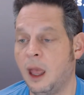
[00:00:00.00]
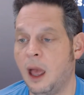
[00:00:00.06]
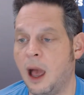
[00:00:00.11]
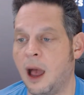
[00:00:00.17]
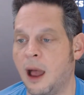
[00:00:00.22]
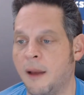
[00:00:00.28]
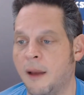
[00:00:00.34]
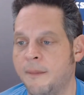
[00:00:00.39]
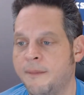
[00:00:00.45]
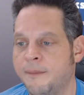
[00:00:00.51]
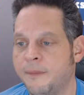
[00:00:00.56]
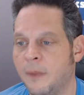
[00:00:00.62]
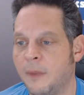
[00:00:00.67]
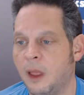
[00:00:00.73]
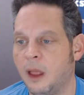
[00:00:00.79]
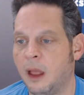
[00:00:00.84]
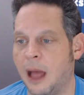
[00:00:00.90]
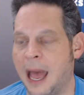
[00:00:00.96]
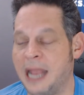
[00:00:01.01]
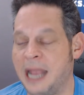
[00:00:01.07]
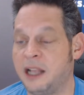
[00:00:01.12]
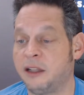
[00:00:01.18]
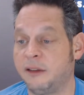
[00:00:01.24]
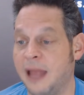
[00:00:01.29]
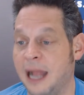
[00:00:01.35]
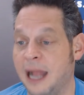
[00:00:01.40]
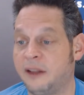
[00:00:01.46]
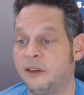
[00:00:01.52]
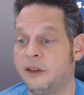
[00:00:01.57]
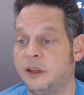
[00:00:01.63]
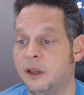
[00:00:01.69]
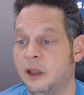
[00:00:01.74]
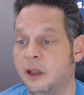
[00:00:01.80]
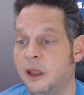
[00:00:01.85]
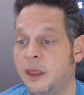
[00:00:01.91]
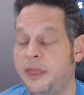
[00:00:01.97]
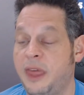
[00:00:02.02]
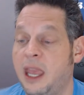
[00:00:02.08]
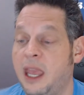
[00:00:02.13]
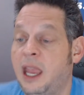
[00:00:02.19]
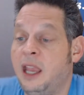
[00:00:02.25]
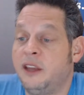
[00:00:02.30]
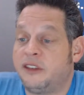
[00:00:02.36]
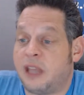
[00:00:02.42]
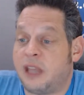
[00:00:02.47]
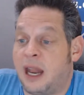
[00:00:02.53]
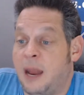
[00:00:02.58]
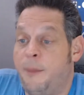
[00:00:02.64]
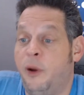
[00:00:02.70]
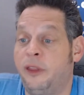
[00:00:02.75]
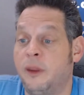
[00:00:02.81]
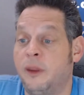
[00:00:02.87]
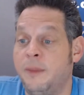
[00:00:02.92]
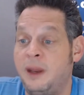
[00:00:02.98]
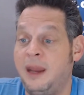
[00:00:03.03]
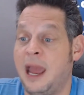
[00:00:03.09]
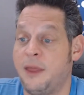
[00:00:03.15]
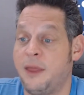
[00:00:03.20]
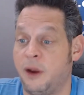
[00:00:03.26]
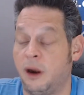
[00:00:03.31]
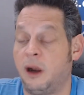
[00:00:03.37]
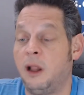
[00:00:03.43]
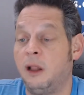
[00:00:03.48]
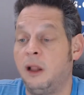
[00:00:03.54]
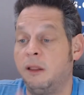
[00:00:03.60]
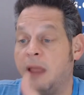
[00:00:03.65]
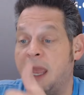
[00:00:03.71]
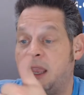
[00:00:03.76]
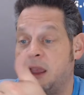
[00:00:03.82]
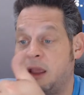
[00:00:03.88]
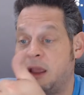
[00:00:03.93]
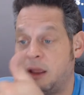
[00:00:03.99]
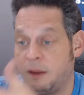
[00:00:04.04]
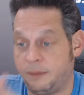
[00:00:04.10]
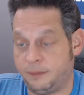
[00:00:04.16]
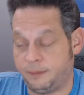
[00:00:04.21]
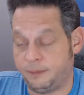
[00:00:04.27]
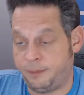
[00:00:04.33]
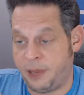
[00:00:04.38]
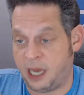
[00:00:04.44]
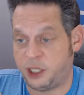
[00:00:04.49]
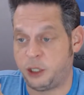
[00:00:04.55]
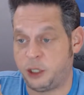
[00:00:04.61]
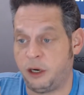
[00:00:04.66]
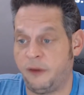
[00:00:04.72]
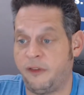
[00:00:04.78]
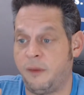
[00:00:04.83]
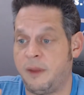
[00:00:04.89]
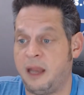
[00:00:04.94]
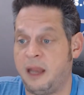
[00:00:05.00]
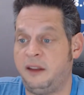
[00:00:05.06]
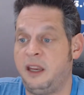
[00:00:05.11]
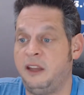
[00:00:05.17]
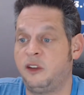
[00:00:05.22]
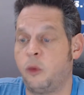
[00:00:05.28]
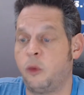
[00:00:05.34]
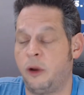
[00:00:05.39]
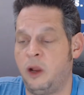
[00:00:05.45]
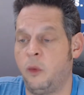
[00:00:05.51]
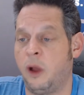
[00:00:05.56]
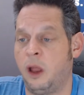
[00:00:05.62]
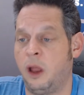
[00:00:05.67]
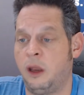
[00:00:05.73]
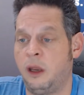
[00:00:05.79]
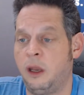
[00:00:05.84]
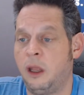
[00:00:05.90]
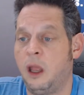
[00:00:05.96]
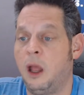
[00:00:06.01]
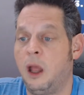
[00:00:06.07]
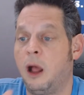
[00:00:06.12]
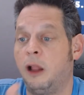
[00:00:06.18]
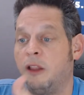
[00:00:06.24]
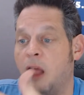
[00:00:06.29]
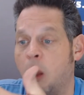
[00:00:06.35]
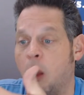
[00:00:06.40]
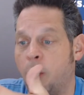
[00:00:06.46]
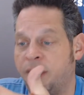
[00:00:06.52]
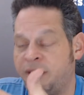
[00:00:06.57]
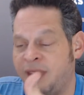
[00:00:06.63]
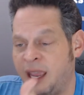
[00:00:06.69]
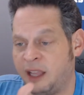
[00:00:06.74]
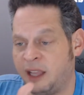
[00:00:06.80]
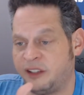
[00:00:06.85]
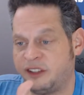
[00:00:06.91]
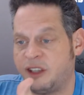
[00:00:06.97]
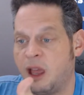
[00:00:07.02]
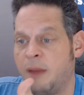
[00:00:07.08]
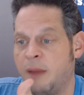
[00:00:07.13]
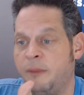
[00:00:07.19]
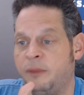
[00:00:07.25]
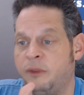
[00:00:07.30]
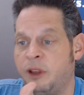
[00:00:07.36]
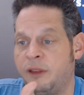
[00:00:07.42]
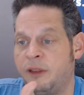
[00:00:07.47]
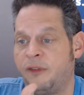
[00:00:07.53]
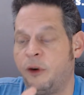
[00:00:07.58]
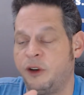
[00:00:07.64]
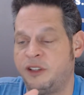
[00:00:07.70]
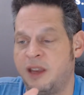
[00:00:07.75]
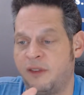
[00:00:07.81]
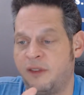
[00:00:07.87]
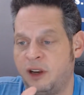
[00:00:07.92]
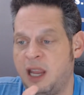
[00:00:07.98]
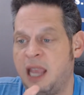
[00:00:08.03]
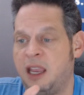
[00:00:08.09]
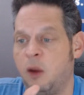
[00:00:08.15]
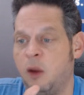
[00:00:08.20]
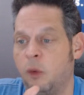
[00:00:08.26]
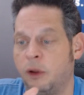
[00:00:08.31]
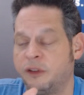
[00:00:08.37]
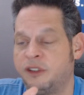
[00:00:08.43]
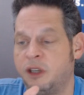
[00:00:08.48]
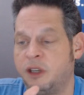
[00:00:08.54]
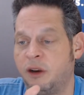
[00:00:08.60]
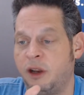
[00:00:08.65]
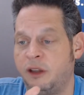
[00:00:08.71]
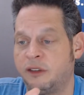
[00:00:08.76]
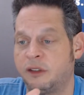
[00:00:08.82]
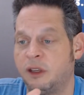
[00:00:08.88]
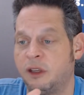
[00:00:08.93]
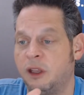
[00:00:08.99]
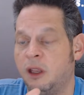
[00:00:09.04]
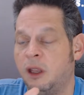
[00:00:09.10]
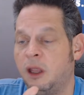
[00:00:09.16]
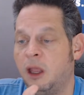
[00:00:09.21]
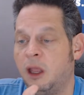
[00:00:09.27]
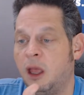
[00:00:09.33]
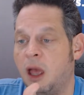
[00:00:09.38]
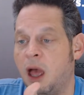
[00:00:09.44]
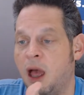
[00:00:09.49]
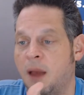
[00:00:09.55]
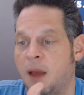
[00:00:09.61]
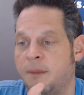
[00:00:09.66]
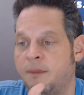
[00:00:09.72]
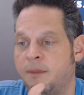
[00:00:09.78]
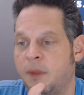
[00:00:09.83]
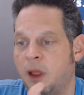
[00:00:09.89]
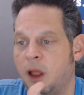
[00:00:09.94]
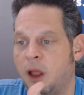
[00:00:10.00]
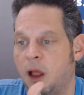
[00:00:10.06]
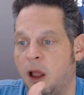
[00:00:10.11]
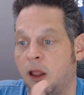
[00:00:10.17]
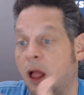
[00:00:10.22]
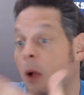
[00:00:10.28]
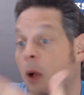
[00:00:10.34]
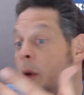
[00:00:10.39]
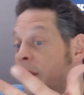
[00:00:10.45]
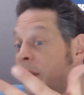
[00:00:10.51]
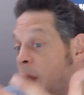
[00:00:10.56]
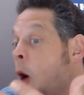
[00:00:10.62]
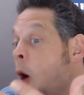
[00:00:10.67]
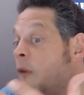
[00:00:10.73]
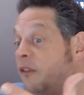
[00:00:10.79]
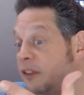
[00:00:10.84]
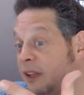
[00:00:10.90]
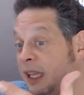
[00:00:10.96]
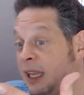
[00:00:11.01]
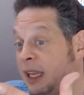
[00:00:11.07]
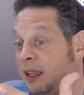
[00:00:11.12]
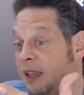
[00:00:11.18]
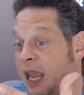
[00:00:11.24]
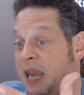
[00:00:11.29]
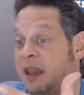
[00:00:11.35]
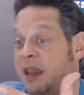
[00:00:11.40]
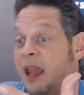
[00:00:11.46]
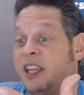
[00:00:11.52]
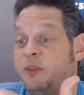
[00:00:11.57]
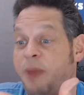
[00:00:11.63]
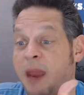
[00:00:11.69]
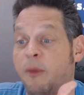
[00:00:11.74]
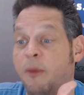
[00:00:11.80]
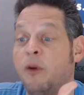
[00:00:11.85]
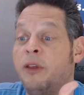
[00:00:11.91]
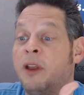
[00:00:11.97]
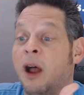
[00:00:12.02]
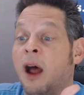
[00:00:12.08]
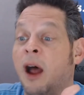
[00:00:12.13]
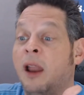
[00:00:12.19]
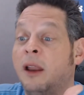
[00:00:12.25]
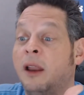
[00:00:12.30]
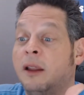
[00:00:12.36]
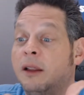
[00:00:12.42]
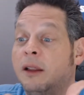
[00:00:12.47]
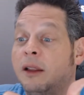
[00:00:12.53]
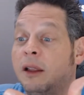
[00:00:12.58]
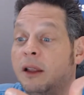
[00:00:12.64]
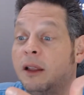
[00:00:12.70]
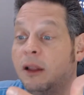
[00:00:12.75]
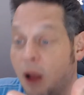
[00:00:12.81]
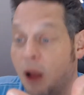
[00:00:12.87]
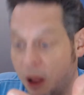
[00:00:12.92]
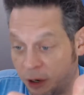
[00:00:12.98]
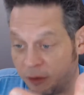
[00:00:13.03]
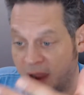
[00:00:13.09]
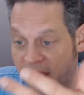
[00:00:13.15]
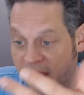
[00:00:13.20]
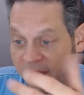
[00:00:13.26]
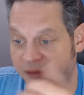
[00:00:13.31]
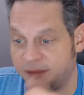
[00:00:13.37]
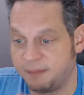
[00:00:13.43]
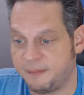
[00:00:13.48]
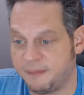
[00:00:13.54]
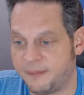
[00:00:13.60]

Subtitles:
I collect things and I put them together, like a picture from 1921, along with a ticket stub to the first ever Yankee World Series, along with hopefully a nice Babe Ruth cut autograph.